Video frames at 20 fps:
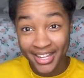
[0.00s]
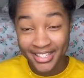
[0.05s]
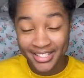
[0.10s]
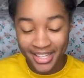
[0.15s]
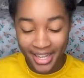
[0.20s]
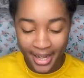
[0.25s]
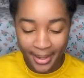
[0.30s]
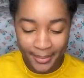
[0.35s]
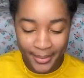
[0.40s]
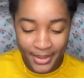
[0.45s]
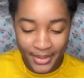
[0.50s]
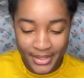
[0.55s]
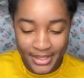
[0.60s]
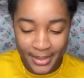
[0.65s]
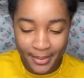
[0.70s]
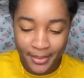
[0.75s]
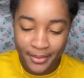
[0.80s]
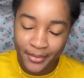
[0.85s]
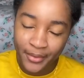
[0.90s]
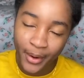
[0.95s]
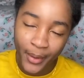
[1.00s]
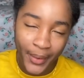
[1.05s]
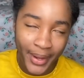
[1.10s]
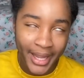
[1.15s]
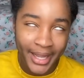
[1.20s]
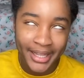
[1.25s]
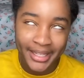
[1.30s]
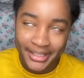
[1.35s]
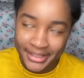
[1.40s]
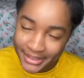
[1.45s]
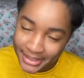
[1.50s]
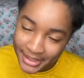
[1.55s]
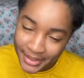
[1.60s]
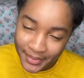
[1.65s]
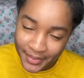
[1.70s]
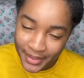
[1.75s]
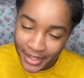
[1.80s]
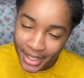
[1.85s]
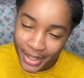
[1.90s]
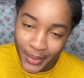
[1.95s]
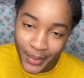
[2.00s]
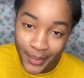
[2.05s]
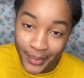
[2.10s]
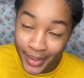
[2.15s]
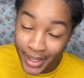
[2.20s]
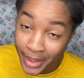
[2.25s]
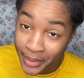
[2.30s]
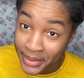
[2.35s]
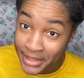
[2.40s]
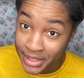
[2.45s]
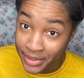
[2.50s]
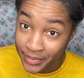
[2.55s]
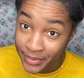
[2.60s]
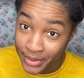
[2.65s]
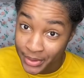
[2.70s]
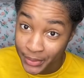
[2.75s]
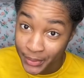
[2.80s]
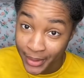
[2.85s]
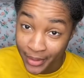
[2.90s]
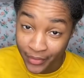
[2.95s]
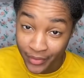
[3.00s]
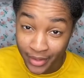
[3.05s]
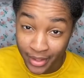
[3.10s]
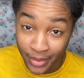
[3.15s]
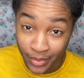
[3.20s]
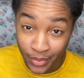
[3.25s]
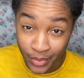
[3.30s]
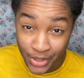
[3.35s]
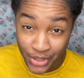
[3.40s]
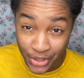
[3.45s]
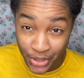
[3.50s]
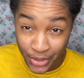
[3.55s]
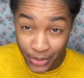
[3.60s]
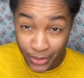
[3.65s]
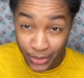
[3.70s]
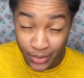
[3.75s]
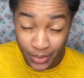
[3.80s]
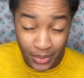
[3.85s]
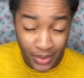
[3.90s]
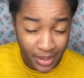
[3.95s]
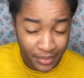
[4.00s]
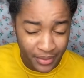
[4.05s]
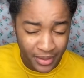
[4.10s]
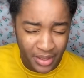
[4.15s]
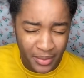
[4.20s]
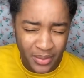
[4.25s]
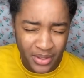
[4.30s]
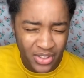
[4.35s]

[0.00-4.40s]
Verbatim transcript: um you know so before we get into the video you know we always have to do we have to give it a shot we have to give it a